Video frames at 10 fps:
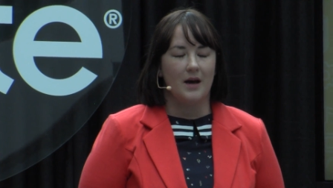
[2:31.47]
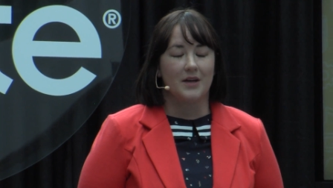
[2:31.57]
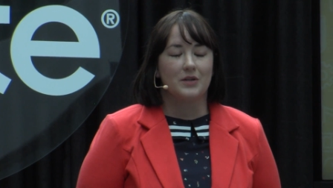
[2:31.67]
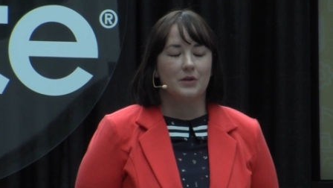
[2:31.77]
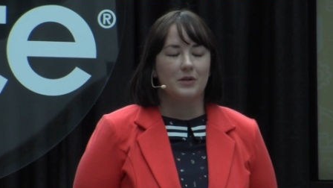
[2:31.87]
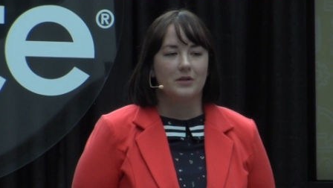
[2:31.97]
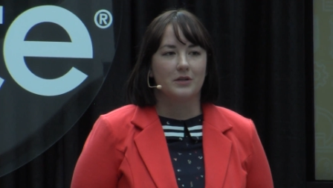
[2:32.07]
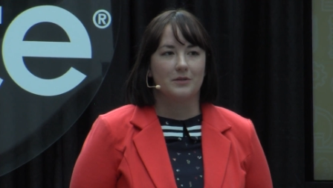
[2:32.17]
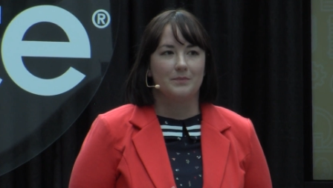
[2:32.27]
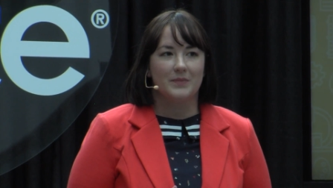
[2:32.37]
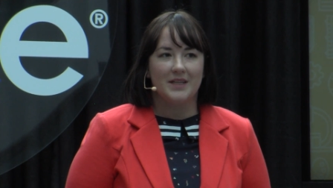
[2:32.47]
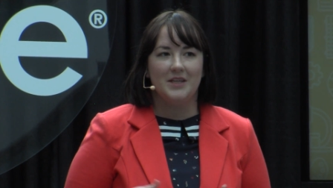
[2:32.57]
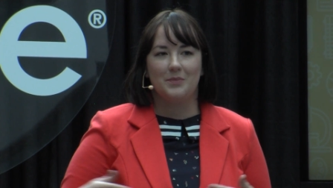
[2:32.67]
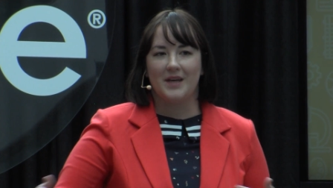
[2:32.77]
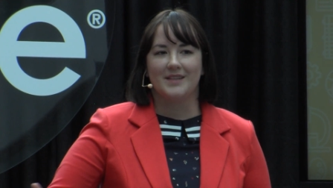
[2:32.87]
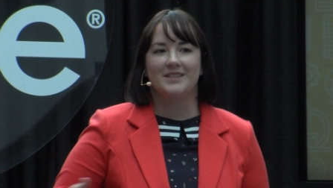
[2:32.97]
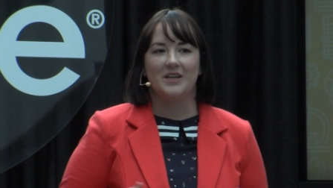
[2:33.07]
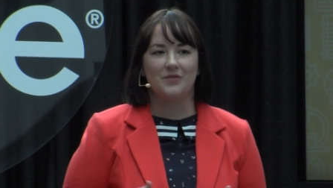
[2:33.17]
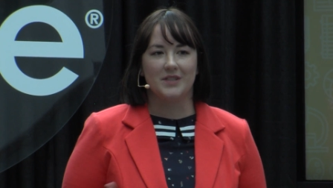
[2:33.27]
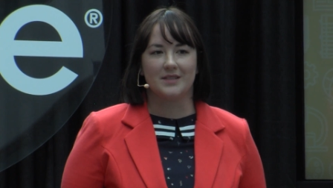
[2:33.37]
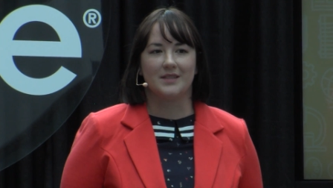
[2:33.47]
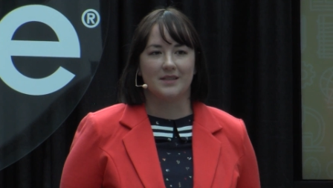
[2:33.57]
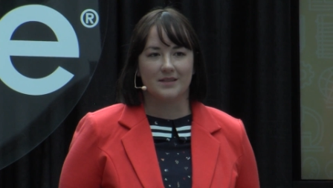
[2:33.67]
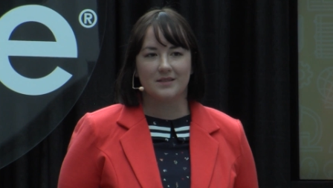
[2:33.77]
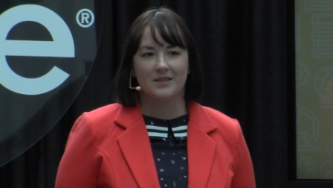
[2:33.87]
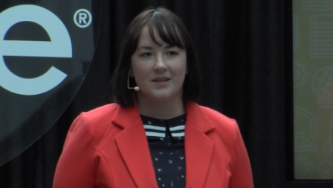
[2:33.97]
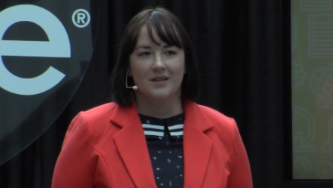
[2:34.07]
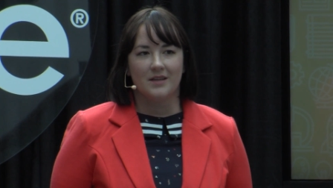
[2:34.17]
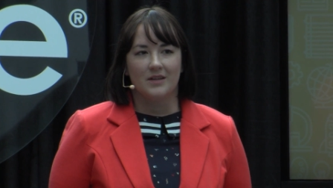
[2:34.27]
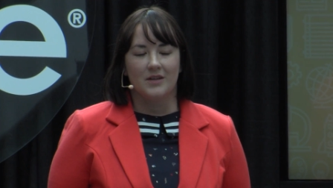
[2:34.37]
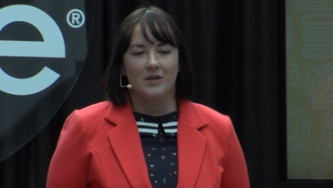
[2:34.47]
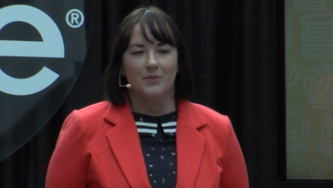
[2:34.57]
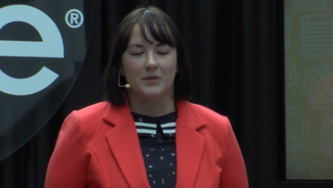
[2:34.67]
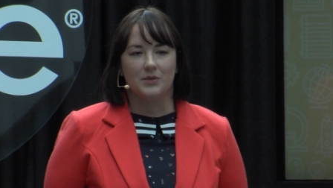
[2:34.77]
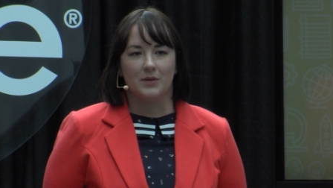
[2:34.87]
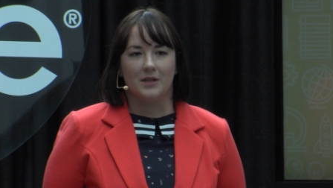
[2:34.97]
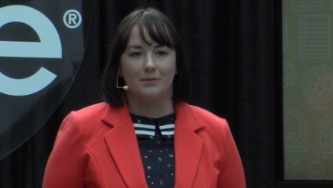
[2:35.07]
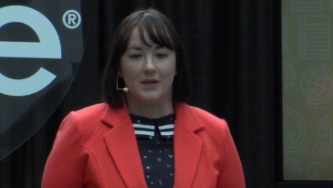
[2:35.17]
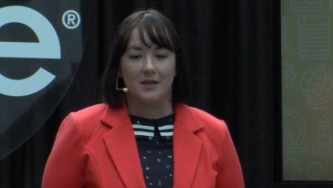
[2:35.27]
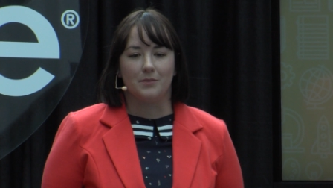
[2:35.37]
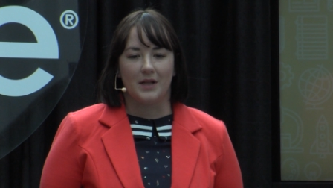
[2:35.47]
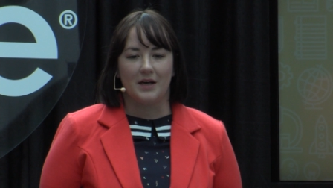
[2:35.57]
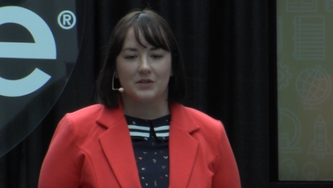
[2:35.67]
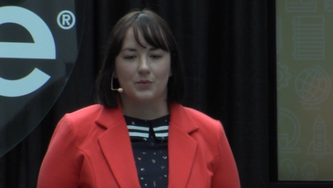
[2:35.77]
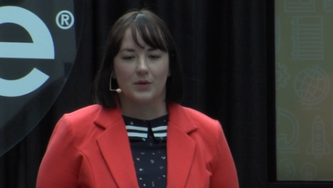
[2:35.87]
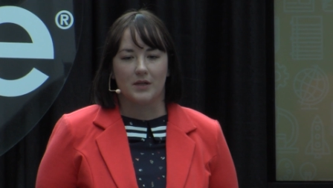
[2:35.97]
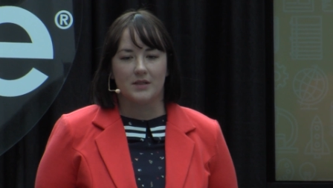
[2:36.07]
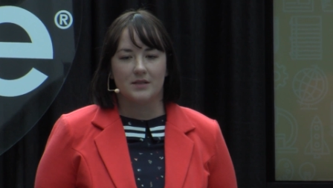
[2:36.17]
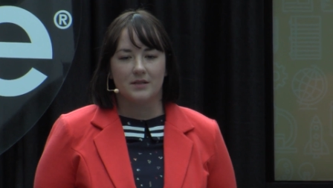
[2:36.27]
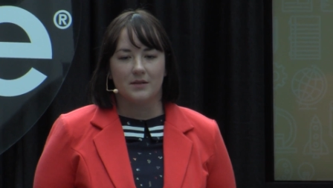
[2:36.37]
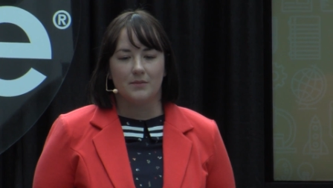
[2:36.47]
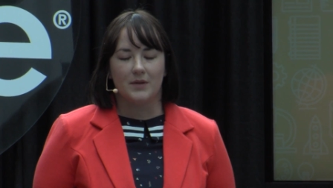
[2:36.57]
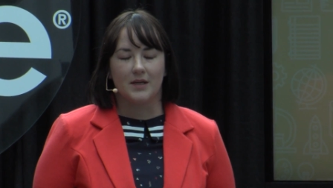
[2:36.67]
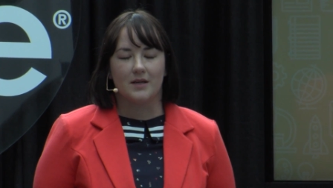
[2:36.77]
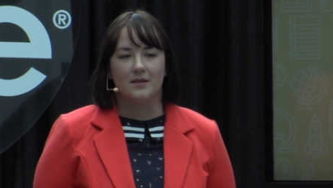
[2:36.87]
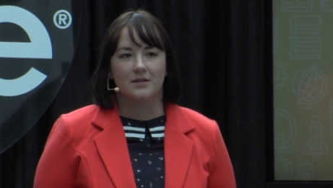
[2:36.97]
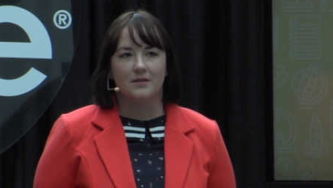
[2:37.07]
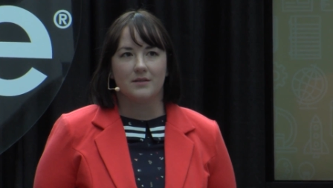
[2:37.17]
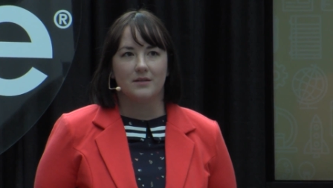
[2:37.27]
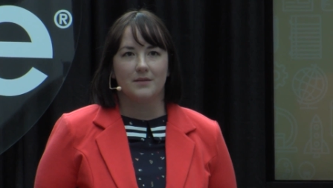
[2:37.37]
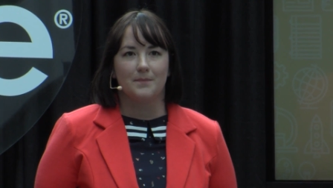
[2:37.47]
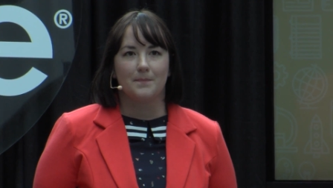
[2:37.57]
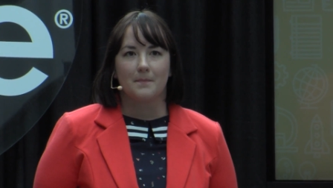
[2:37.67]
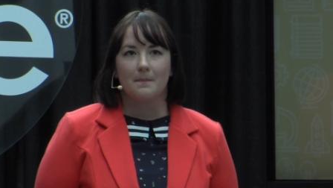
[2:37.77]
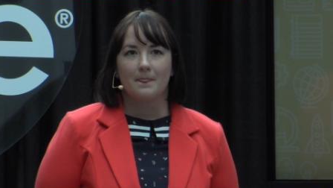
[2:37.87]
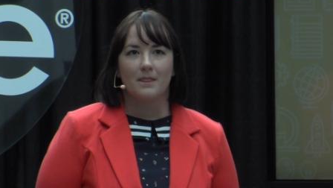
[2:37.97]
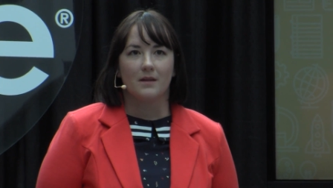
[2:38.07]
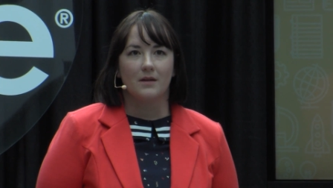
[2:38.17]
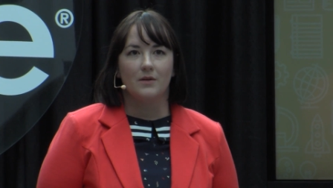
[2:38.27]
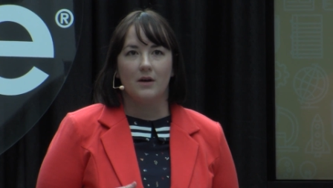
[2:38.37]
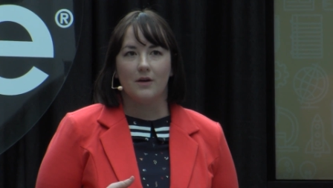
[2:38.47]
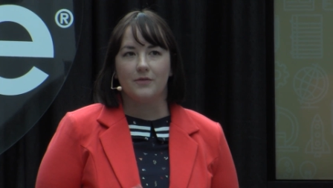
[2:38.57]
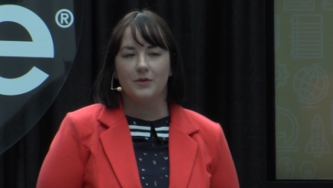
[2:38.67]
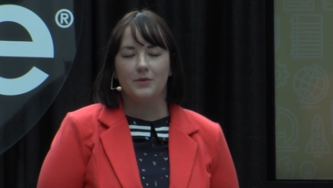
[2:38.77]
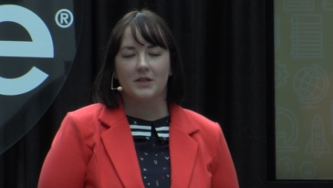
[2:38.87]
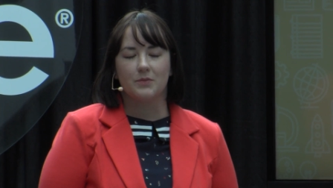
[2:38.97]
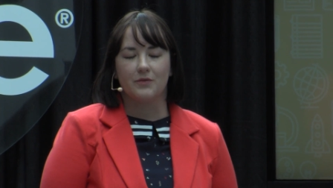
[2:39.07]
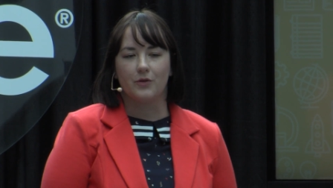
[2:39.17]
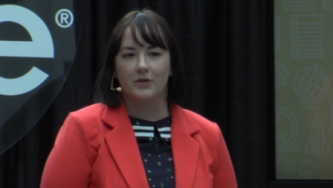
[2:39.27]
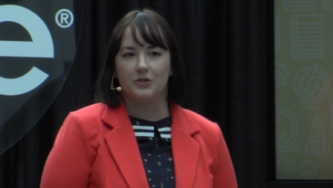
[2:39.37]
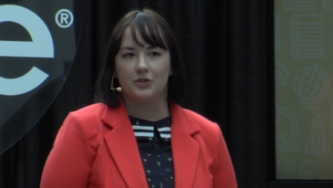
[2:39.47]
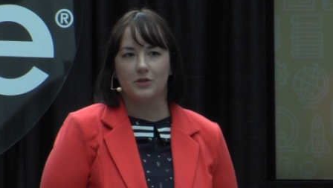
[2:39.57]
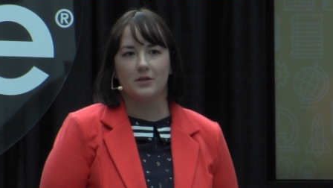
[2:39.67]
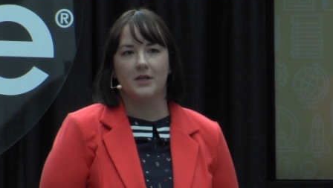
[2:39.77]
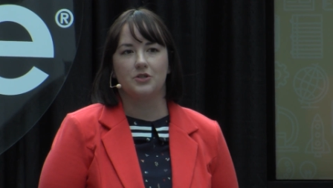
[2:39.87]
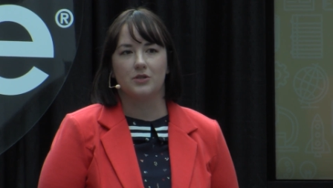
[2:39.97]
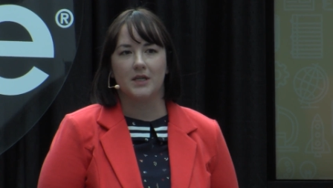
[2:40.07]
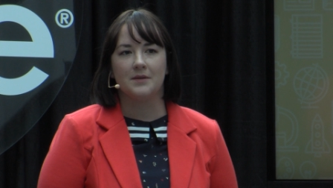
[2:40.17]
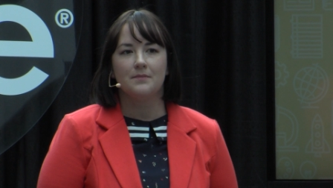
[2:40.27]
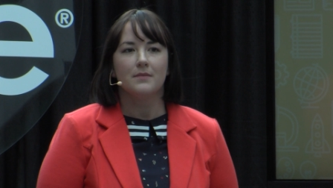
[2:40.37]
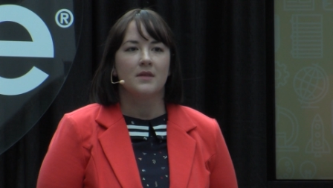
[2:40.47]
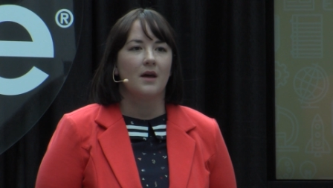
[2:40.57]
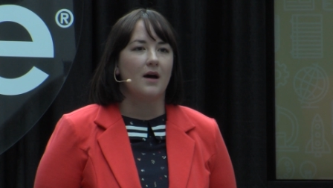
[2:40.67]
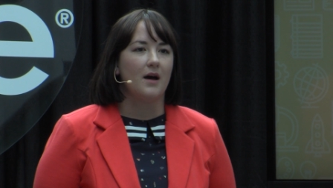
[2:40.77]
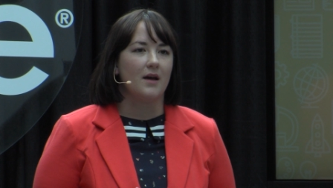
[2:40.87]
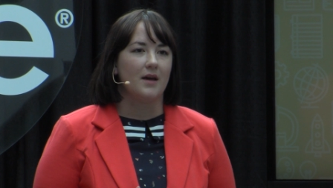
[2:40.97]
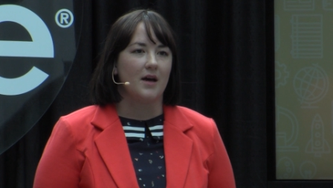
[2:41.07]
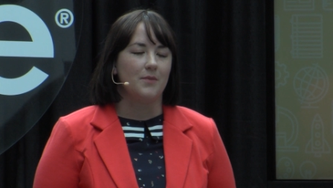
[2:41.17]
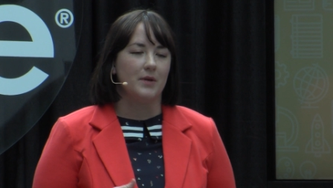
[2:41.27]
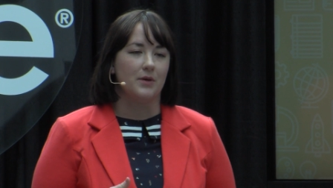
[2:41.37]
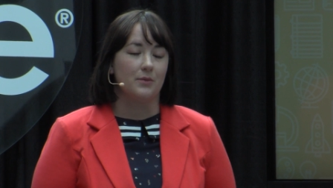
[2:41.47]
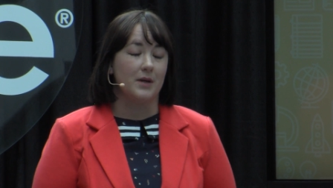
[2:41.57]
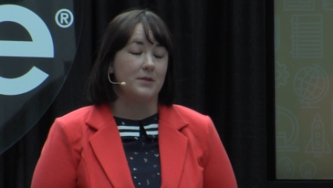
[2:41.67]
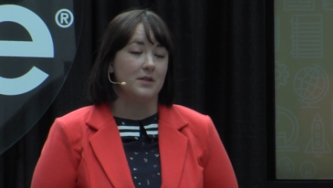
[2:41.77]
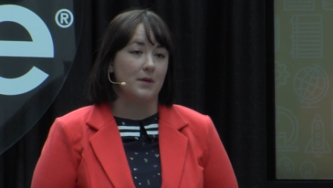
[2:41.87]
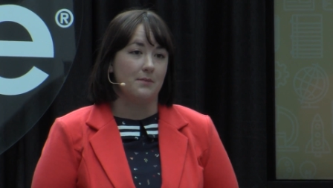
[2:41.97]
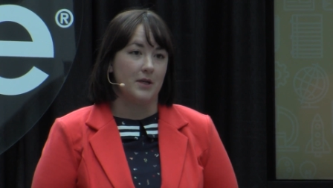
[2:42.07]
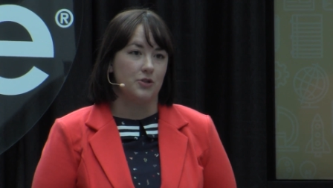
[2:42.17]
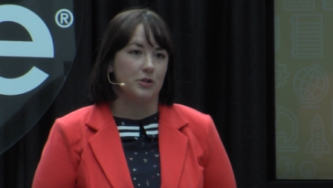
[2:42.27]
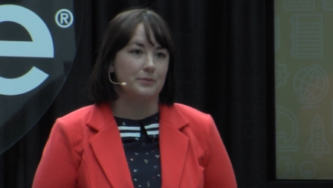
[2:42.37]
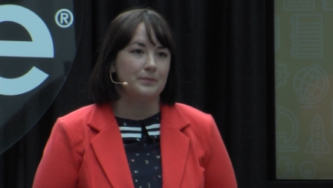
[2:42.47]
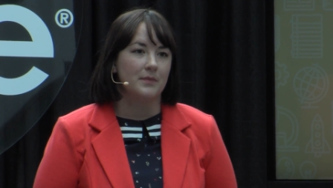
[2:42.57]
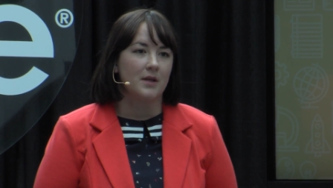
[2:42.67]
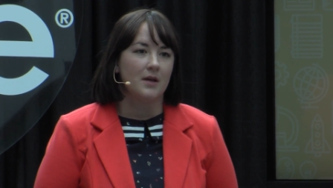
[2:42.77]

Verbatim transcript: I could no longer keep that safe distance between me and Plath's words because a few weeks before this journal entry, I had been raped in my bedroom.